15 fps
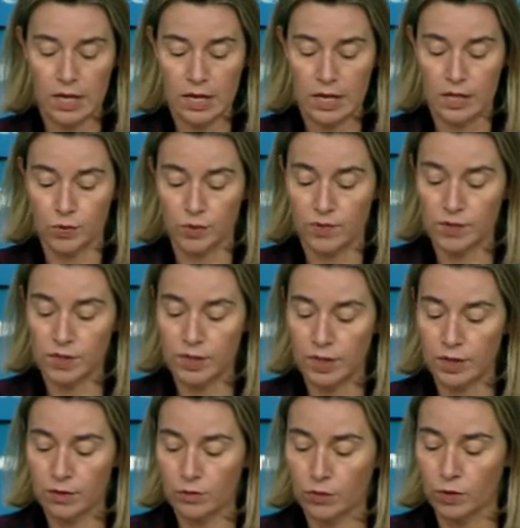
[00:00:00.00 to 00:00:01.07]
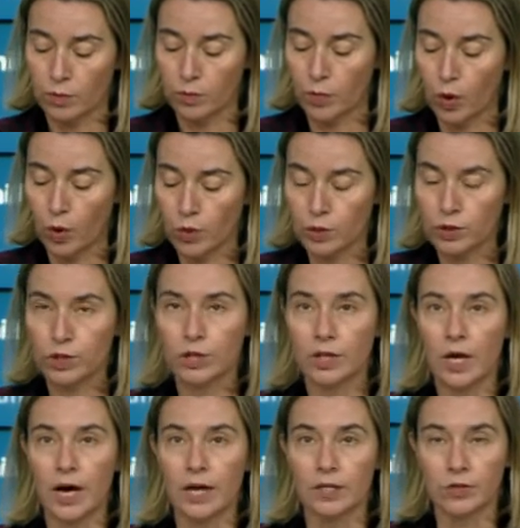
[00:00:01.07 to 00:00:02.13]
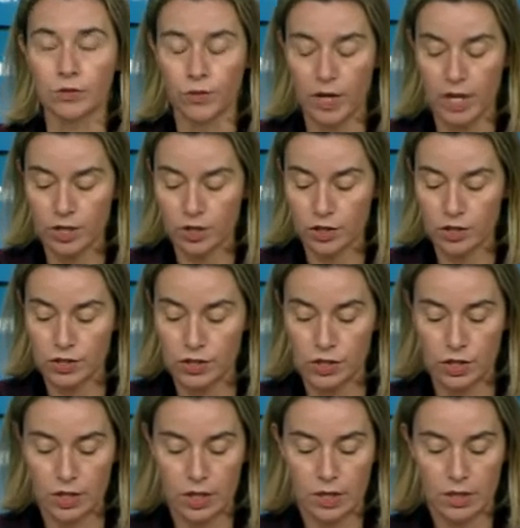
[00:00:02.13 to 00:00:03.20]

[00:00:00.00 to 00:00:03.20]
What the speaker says: as we have seen through a bold and courageous